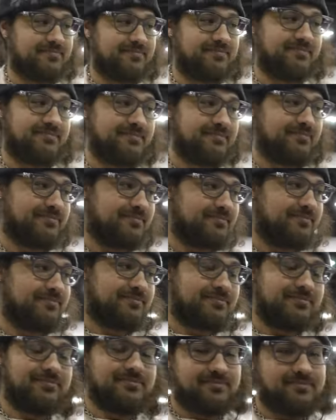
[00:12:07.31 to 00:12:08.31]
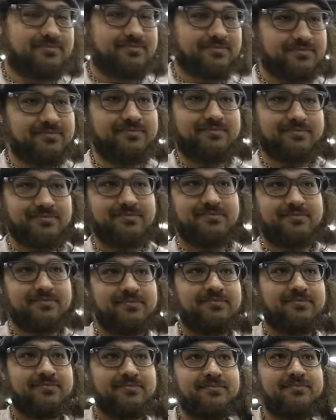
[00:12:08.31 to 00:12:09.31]

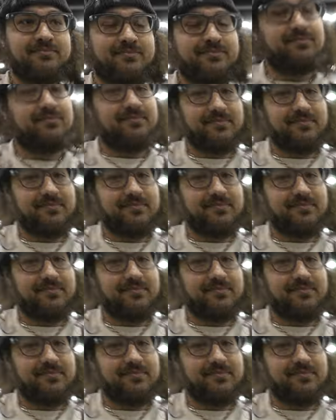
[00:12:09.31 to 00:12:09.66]
(silent)